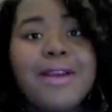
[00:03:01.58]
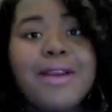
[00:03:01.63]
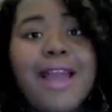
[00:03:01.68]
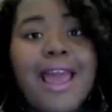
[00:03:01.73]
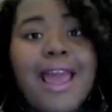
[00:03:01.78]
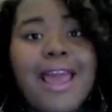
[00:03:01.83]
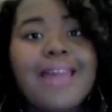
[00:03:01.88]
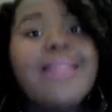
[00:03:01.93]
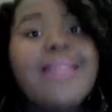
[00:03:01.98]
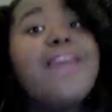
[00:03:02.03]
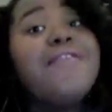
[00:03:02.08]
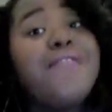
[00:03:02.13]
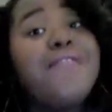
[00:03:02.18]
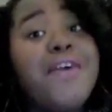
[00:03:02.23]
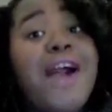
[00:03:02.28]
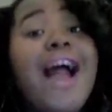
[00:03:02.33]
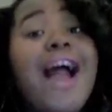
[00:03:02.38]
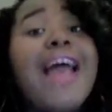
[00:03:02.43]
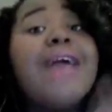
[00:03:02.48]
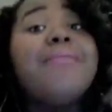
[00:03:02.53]
Renee,
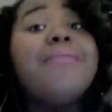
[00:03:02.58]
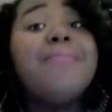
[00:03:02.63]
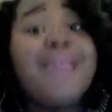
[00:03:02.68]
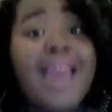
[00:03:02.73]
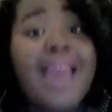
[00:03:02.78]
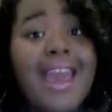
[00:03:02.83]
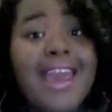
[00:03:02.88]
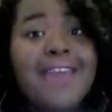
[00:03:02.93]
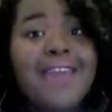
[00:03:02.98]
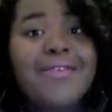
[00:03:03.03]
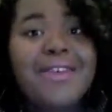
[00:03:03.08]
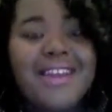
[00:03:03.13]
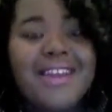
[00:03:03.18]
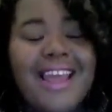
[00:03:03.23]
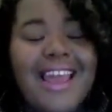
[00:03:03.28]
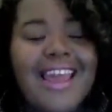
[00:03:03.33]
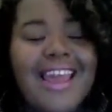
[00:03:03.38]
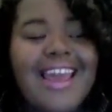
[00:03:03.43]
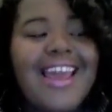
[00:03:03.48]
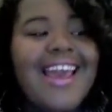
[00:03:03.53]
therefore I am K
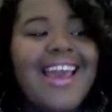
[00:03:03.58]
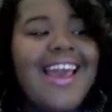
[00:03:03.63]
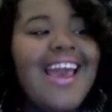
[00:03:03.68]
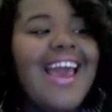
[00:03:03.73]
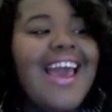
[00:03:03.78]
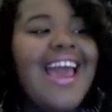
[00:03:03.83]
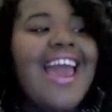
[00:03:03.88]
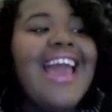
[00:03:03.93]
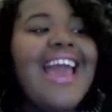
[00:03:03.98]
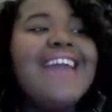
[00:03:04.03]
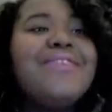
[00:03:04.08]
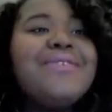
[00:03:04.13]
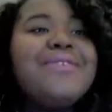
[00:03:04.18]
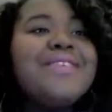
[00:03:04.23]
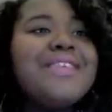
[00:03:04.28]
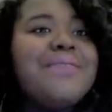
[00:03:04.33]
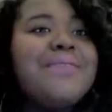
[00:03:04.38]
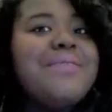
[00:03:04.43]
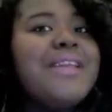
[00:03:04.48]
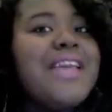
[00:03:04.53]
Renee. And it
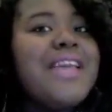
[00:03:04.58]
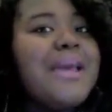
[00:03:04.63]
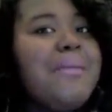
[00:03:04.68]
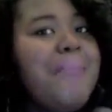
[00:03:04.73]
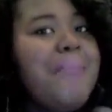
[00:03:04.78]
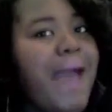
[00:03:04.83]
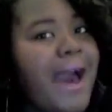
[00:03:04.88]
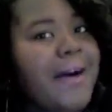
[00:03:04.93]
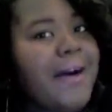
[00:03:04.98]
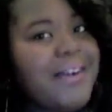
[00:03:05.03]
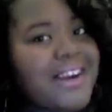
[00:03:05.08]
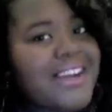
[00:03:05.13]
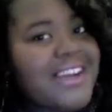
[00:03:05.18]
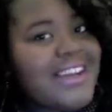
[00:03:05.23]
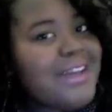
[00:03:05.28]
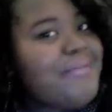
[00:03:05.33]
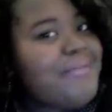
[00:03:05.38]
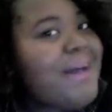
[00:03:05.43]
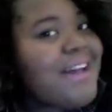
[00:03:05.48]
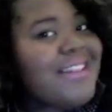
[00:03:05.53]
was something
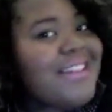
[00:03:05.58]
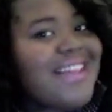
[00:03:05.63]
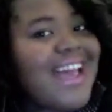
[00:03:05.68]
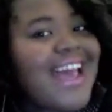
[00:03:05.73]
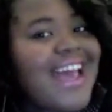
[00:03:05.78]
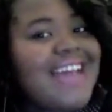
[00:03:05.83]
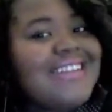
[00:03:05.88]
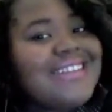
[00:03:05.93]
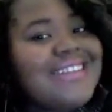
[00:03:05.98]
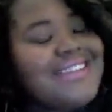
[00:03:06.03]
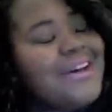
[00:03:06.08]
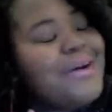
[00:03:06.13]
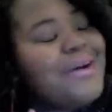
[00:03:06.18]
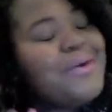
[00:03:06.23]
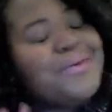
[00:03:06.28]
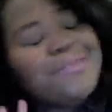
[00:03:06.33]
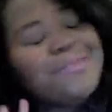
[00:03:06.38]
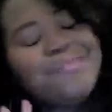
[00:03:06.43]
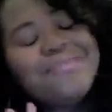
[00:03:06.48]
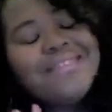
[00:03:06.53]
empowering about that.
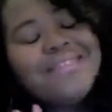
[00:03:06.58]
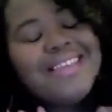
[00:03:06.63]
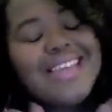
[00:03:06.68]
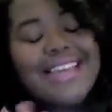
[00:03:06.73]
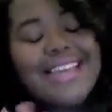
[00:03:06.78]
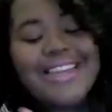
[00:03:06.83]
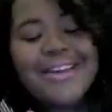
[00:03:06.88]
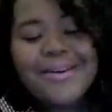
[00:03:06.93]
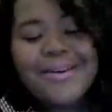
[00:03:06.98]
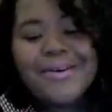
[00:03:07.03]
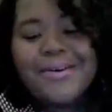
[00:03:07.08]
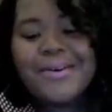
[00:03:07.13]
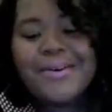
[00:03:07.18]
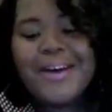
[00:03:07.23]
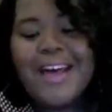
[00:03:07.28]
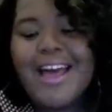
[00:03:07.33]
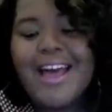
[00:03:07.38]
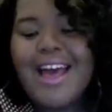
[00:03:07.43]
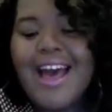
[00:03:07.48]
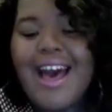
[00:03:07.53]
So anywho,
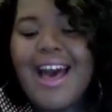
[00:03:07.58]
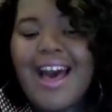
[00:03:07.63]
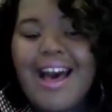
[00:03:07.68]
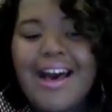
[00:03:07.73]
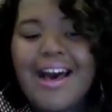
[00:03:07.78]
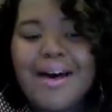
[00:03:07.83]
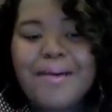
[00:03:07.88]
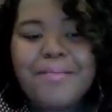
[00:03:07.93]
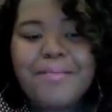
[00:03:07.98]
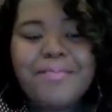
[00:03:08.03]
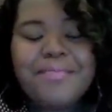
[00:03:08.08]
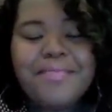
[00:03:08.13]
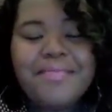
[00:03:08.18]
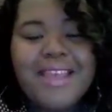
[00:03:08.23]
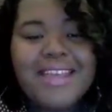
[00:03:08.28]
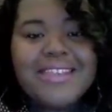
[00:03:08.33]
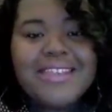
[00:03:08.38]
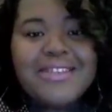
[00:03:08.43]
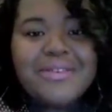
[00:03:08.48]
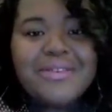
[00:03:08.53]

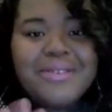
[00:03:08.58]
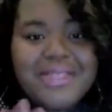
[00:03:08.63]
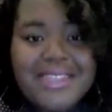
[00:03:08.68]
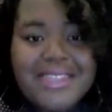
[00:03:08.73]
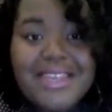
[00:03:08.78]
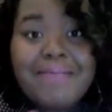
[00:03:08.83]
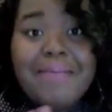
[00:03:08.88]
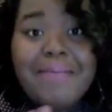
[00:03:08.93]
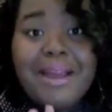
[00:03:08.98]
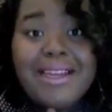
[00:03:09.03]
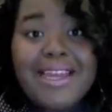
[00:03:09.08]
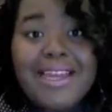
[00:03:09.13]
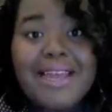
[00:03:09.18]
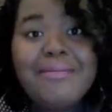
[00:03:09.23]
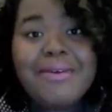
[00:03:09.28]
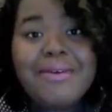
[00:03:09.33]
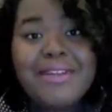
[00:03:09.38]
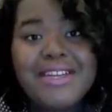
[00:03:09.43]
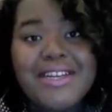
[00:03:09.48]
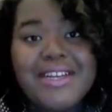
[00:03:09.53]
as you see, my
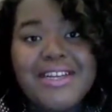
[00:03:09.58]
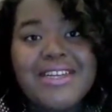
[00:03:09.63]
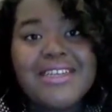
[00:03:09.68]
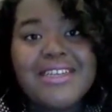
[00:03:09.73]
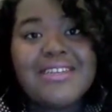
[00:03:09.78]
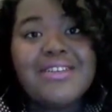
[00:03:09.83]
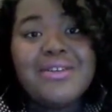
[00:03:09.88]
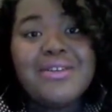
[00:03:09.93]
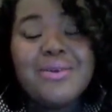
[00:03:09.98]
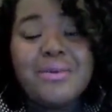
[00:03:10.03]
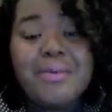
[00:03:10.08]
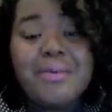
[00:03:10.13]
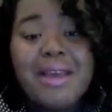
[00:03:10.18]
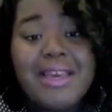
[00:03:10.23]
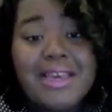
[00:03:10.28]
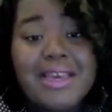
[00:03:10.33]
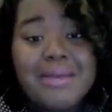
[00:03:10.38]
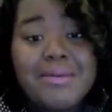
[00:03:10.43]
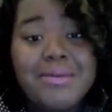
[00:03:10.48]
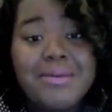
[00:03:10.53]
name on here is due to my
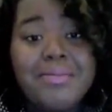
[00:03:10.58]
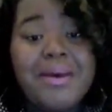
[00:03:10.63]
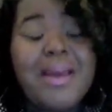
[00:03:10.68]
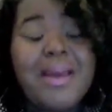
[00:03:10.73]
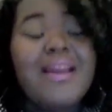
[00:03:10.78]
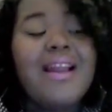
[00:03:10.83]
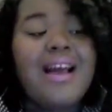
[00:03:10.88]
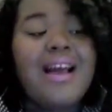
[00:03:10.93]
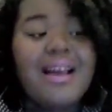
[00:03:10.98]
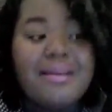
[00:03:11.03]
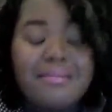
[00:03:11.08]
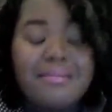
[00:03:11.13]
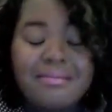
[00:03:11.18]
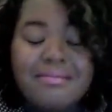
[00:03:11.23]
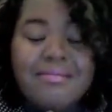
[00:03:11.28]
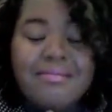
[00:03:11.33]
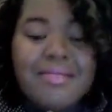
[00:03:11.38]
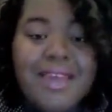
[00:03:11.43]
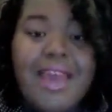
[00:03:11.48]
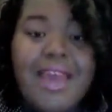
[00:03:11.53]
hips, but
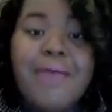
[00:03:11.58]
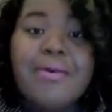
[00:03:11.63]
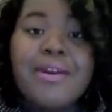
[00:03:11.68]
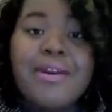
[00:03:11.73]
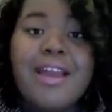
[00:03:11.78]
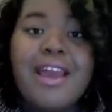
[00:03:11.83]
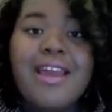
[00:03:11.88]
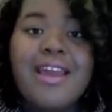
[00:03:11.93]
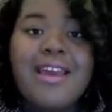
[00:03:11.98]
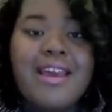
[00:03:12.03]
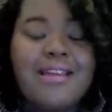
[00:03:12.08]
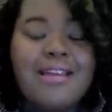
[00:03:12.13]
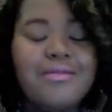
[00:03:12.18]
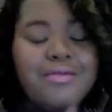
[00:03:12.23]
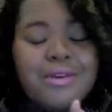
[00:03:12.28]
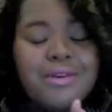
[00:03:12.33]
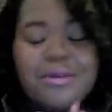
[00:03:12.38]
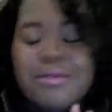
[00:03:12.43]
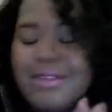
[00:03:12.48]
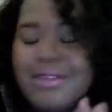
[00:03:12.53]
I'm K Renee,
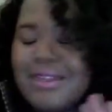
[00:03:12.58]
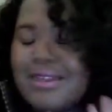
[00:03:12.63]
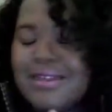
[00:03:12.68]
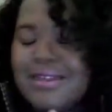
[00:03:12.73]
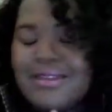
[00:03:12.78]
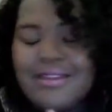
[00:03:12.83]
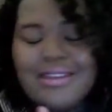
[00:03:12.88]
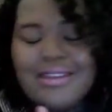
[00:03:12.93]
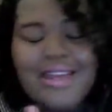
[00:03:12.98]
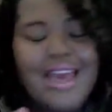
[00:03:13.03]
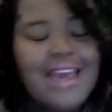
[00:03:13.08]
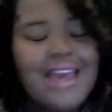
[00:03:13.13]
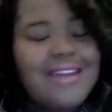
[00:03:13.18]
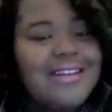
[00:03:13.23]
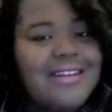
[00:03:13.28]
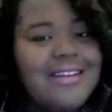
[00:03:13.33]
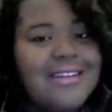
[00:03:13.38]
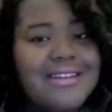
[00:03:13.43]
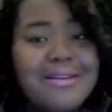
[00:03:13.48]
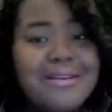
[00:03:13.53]
and we'll get into that
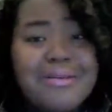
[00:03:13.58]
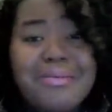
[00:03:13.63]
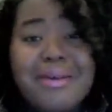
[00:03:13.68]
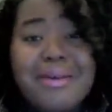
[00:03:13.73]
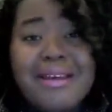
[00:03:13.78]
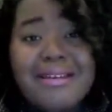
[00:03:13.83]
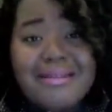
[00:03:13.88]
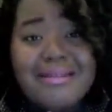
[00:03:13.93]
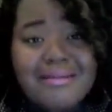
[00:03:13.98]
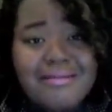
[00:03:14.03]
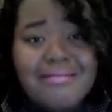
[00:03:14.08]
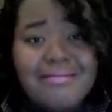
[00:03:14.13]
a little bit